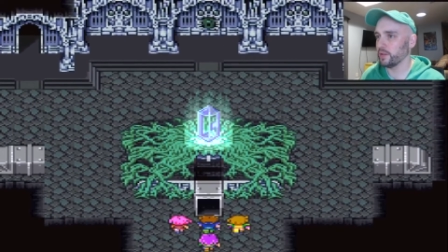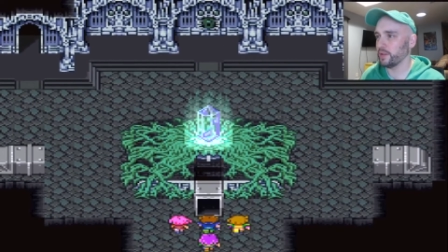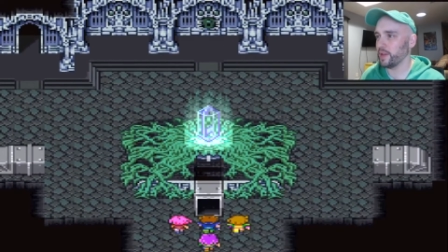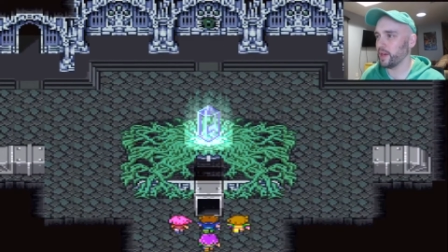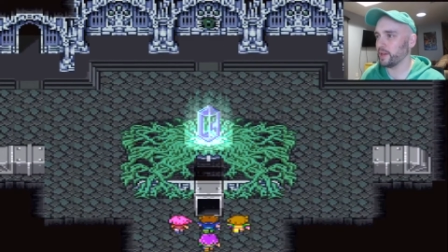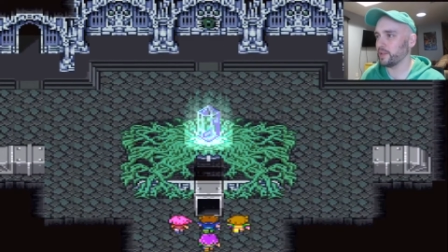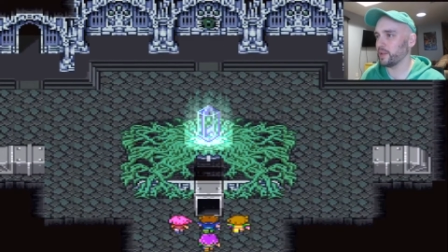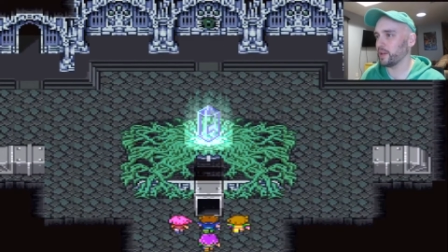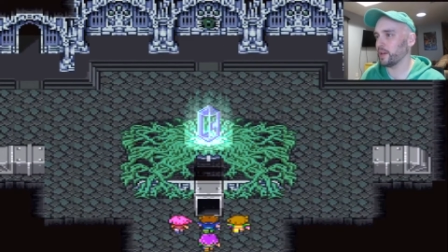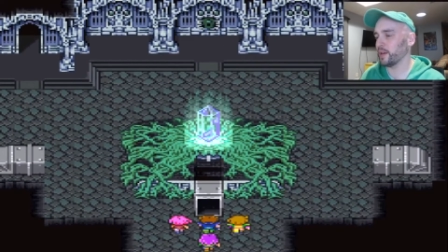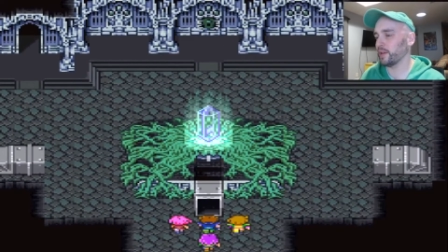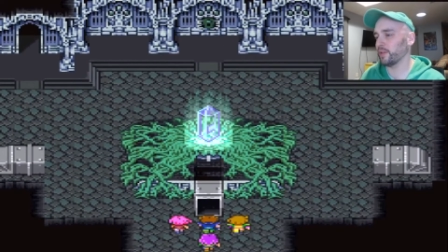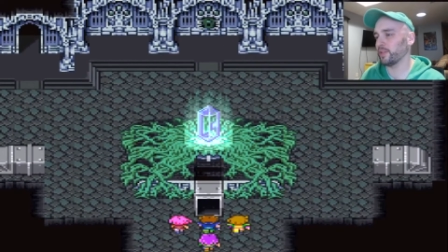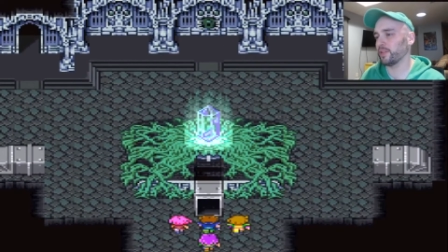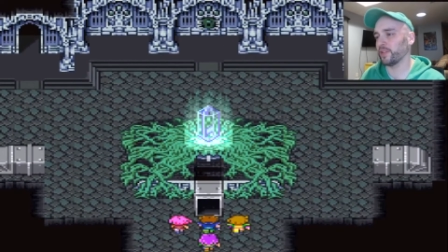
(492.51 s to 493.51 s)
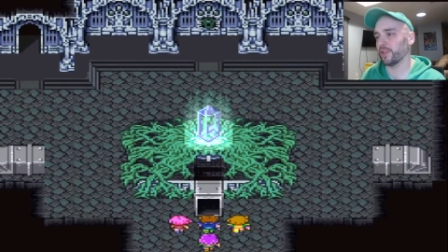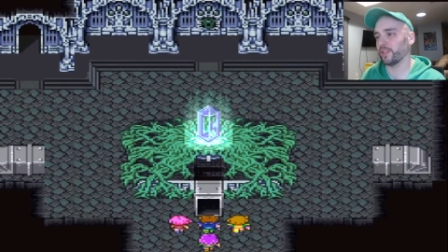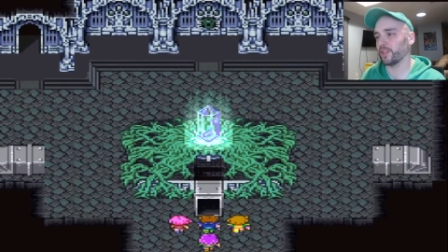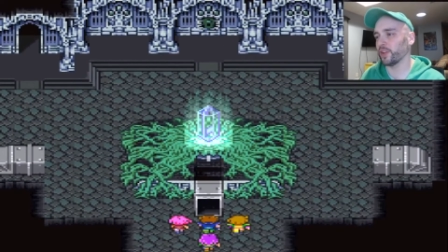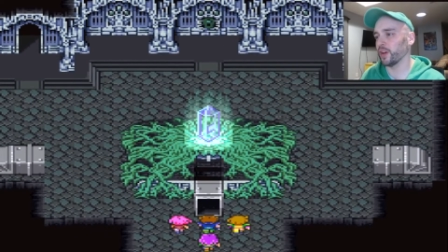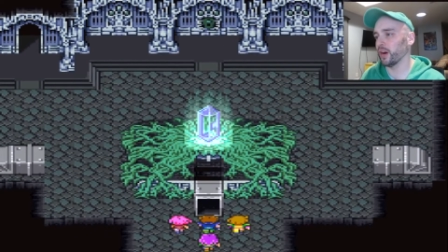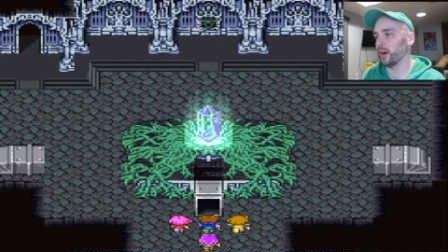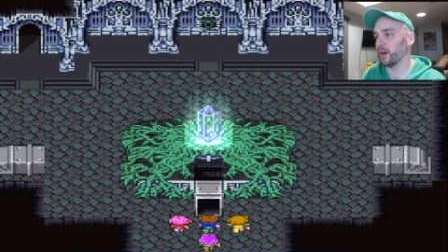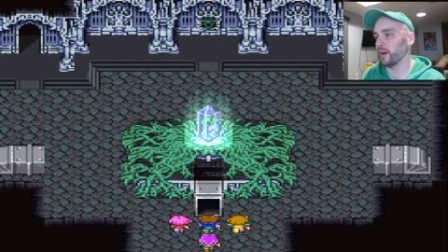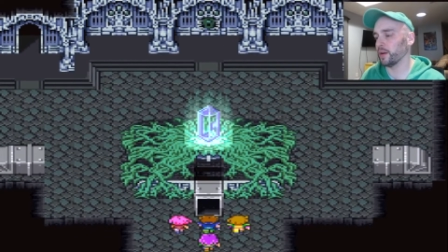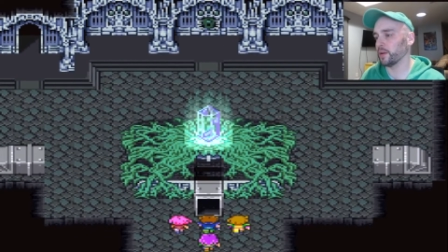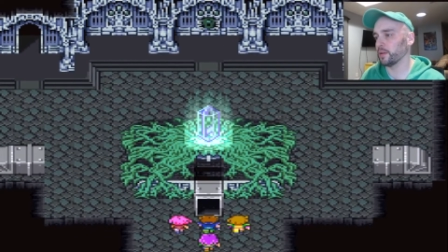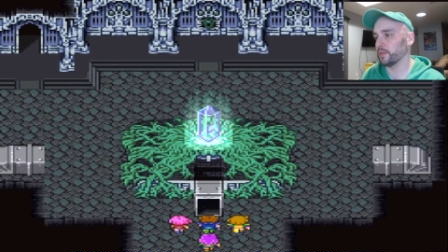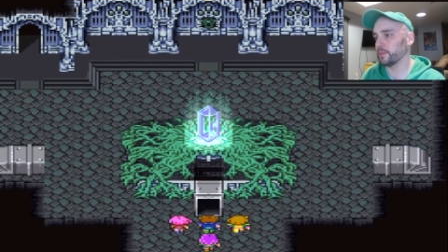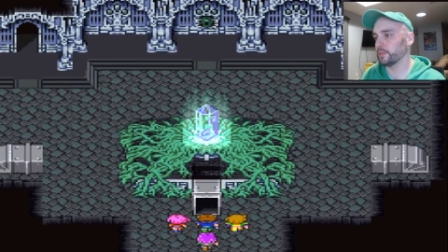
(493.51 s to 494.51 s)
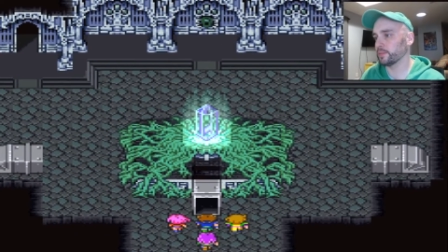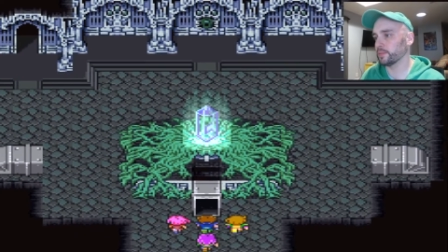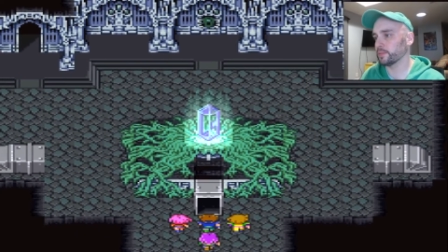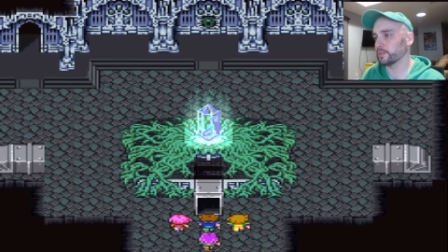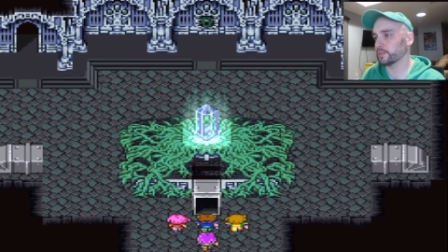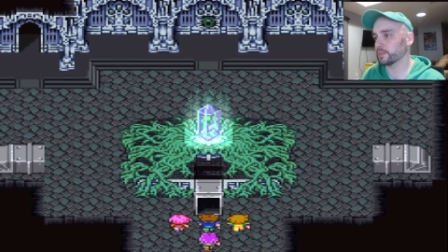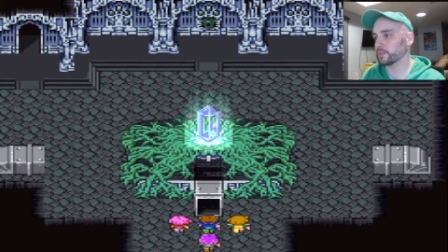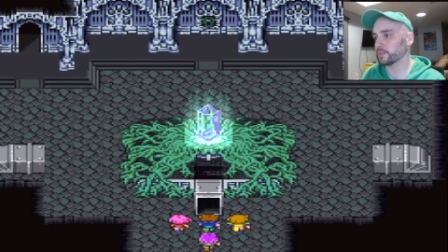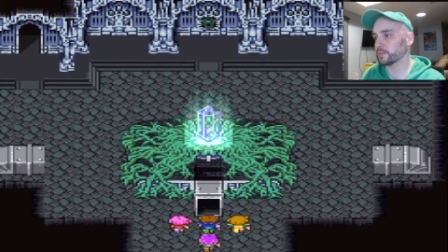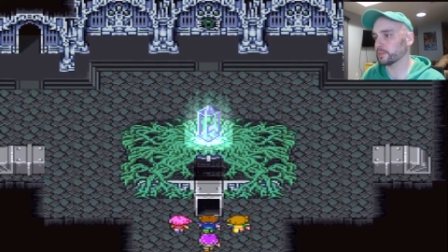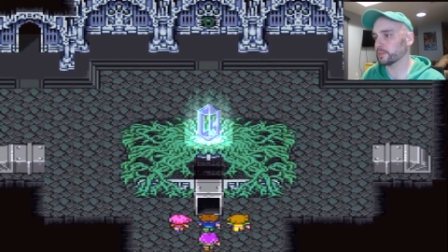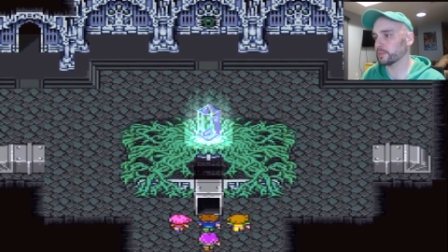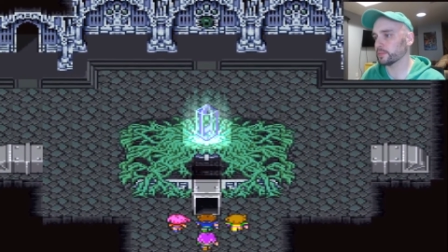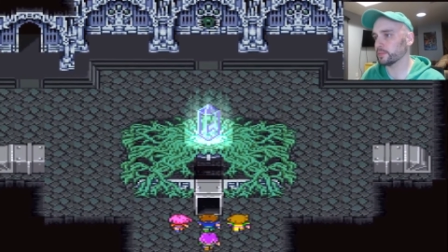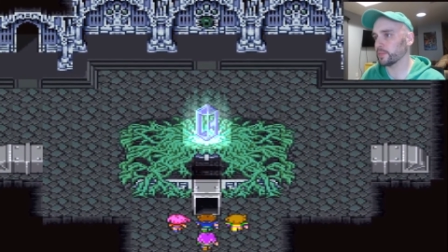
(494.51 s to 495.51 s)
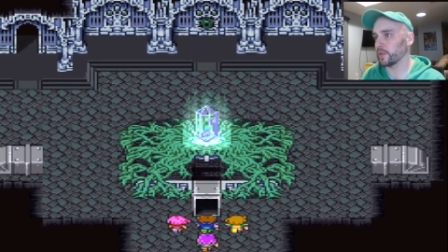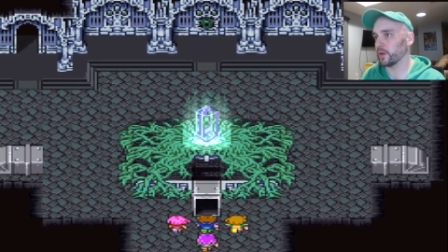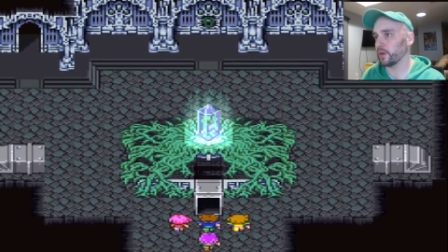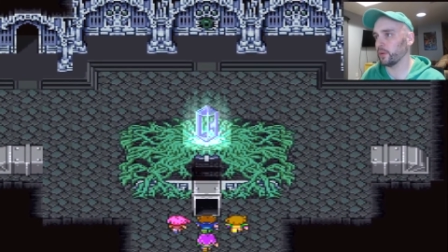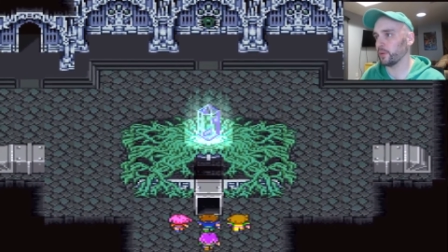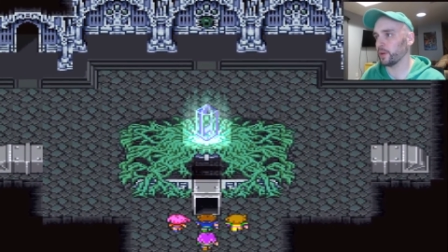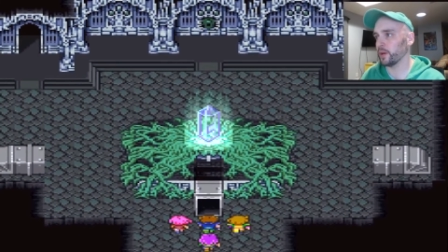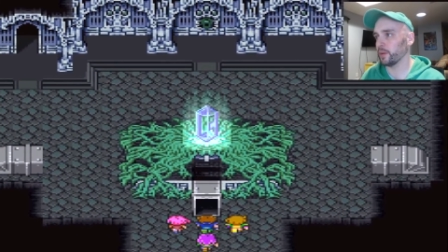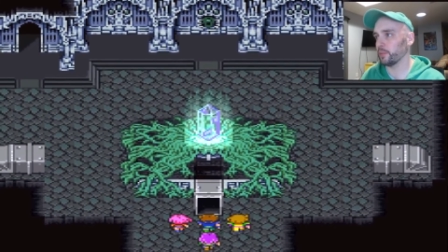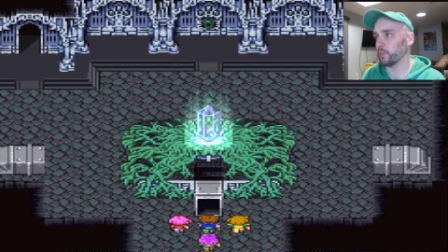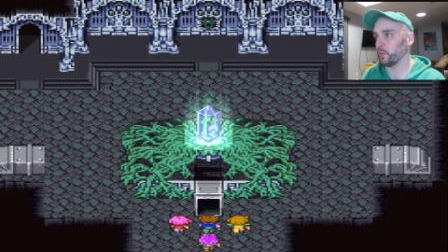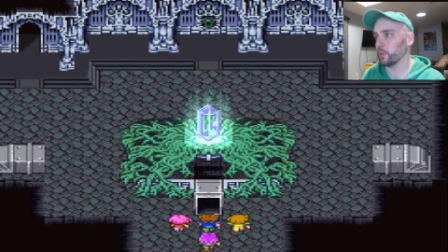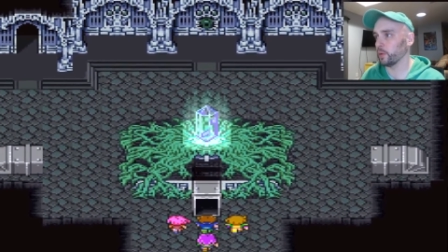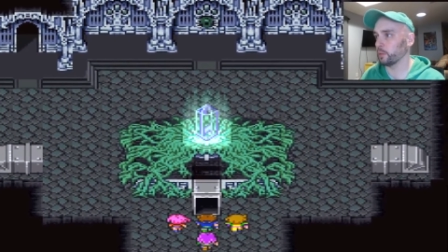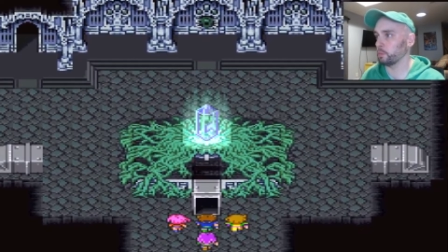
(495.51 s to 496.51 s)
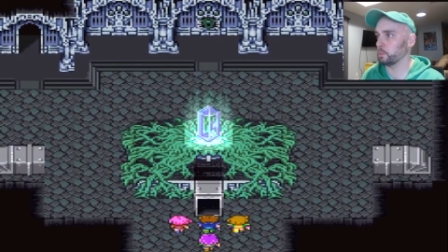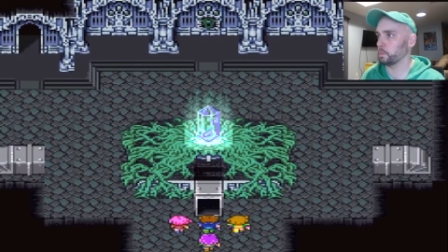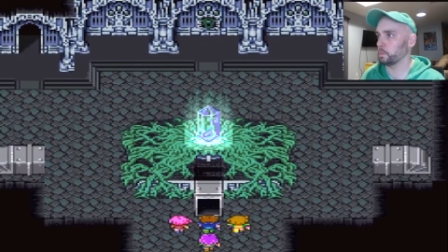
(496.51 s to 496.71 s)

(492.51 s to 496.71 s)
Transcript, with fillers: That thing is just gone. Oh, yeah. Oh, it...